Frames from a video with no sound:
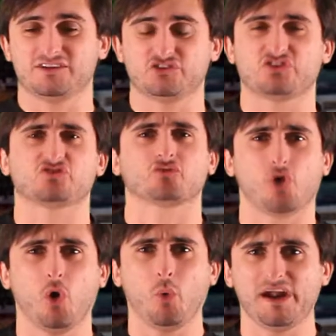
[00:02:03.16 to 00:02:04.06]
It's just
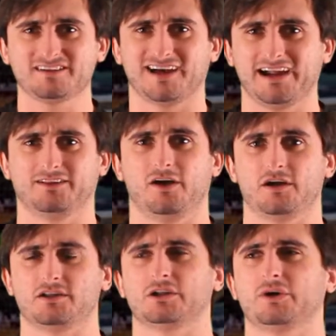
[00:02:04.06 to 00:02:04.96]
throwaway
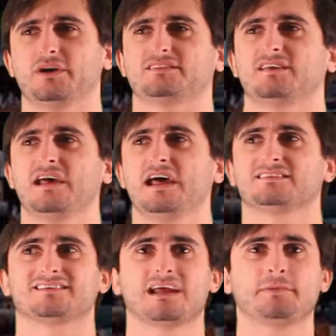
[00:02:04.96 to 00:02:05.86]
dialogue. You know, it's
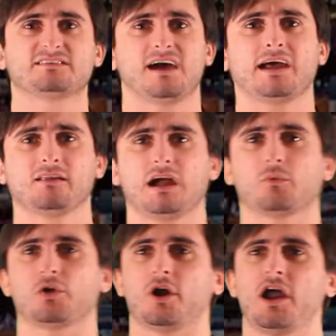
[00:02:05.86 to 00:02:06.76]
it's that type of
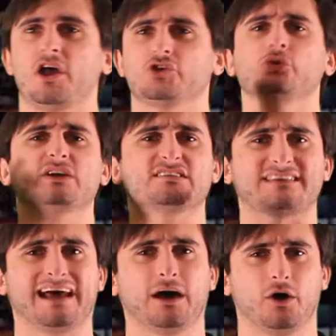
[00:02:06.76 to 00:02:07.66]
dialogue where you can
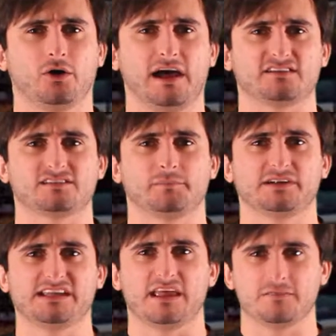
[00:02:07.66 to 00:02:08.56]
tell as
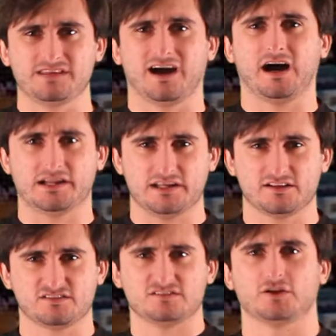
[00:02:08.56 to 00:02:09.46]
somebody in the
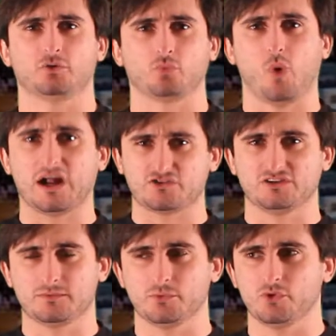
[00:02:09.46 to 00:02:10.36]
audience, you know,
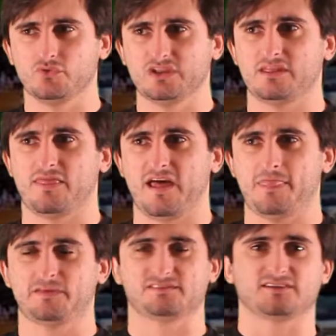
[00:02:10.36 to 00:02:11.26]
watching the movie
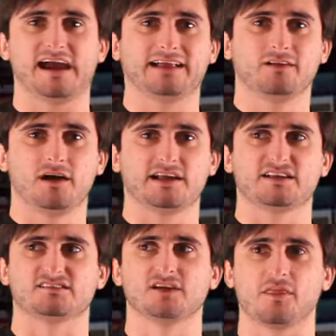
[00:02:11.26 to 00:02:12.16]
that this dialogue
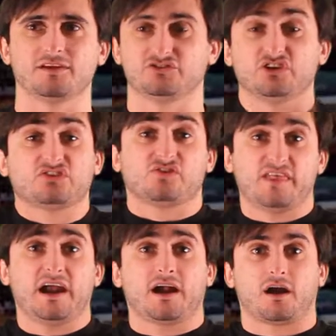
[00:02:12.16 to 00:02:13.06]
is not is just
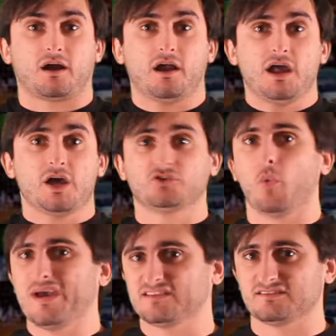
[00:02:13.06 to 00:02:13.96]
there to
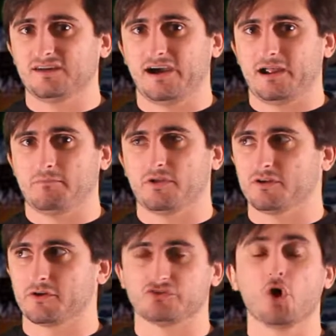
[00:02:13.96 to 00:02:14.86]
waste time.
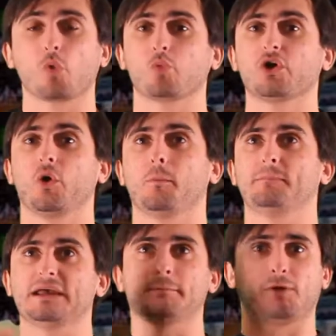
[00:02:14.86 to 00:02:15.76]
There, there's no real
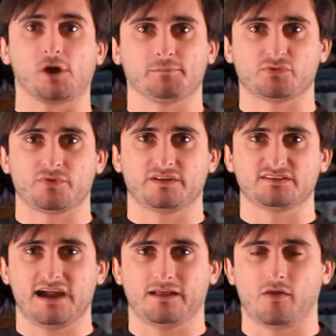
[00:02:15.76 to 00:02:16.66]
big purpose for the
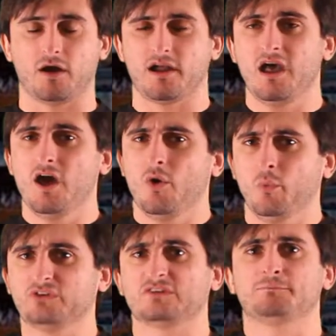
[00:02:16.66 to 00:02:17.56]
dialogue,
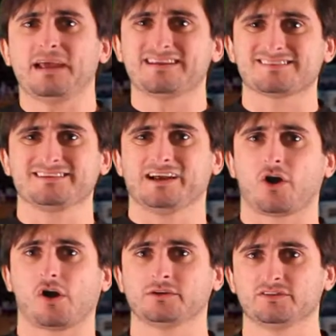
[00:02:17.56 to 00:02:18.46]
which is basically a
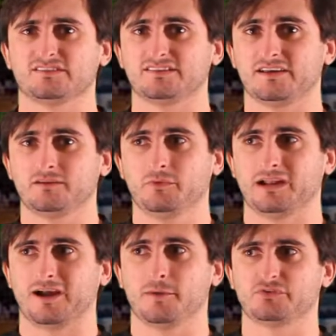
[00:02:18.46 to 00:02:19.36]
cardinal sin when
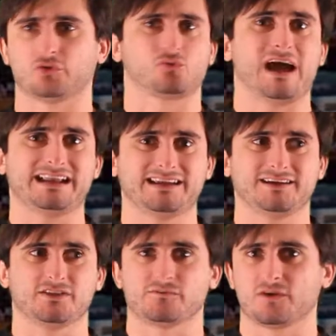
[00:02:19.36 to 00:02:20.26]
it comes to
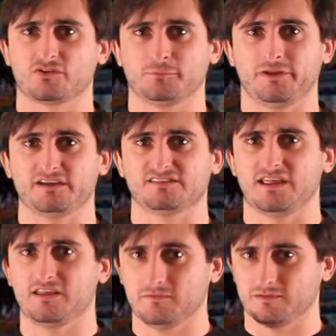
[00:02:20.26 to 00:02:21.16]
writing in the first place
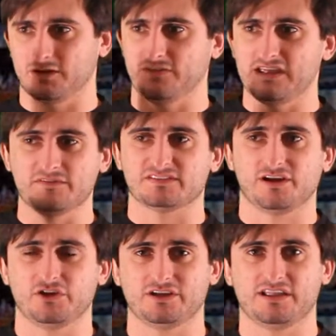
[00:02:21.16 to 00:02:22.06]
you know, they even
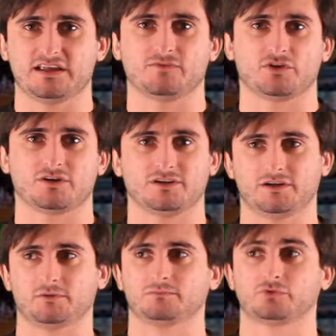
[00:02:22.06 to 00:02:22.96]
tell you, like, if you're, you
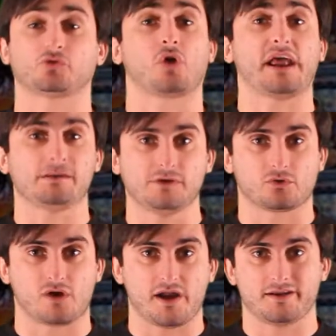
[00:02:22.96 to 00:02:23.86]
know, trying to be
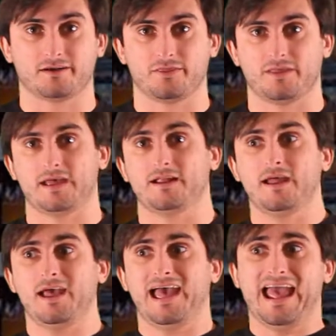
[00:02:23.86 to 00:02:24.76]
a writer, that,
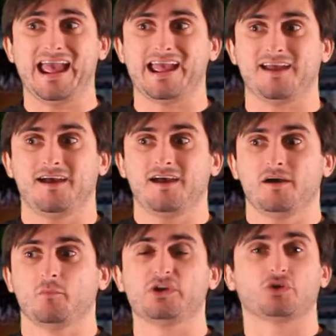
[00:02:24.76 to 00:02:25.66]
hey,
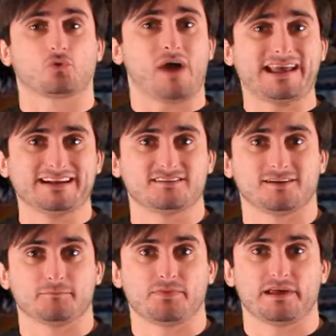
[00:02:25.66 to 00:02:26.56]
when you're writing
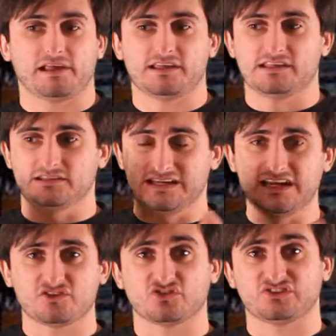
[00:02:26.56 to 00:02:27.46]
something,
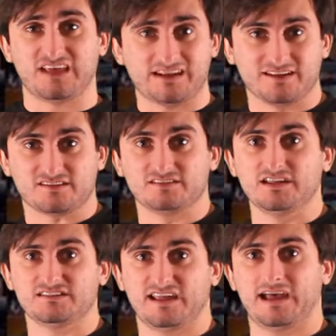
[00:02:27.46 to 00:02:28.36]
each sentence
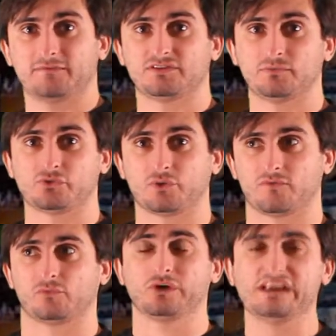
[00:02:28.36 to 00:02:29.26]
needs to have some sort
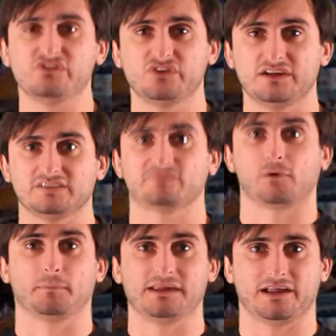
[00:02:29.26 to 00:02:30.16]
of reasoning
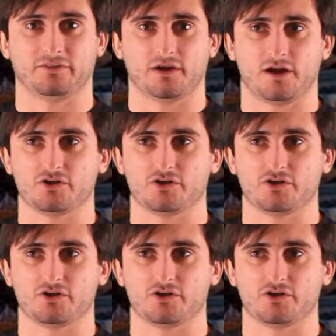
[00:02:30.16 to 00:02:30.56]
for being there.